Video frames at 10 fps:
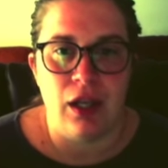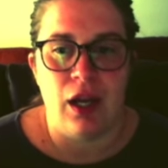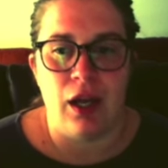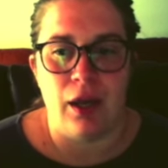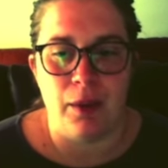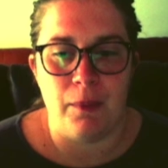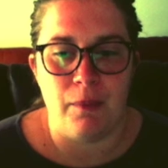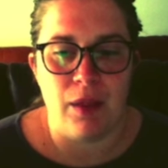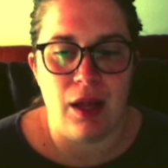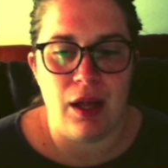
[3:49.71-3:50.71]

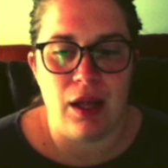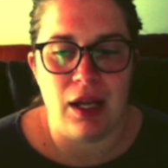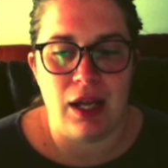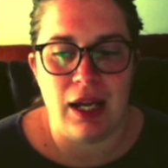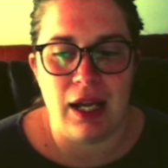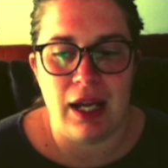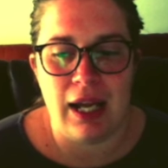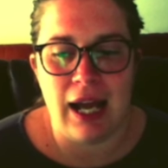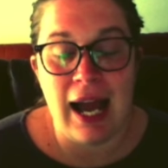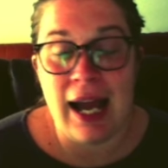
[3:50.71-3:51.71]

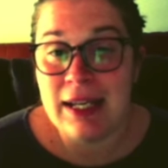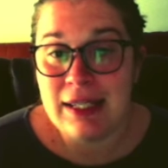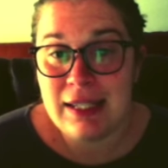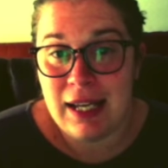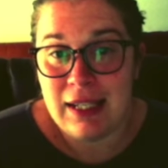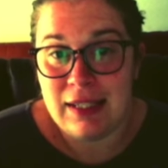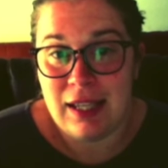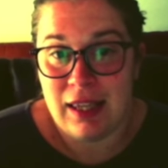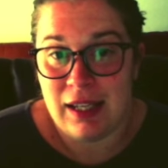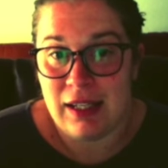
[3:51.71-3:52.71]
I tend to
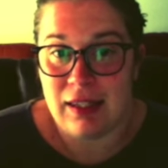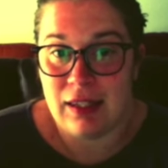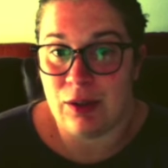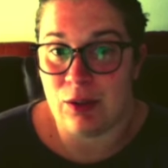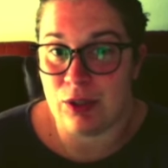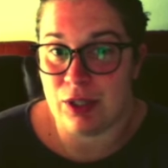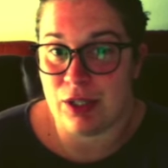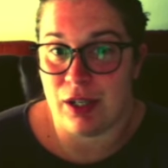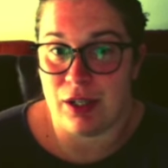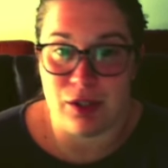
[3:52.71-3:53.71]
think that the older
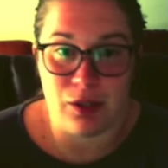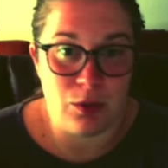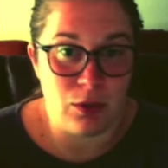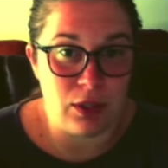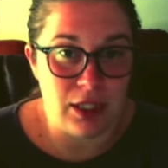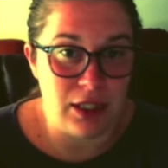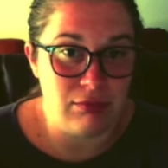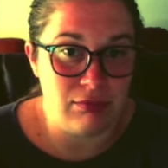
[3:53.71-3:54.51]
starters are cooler.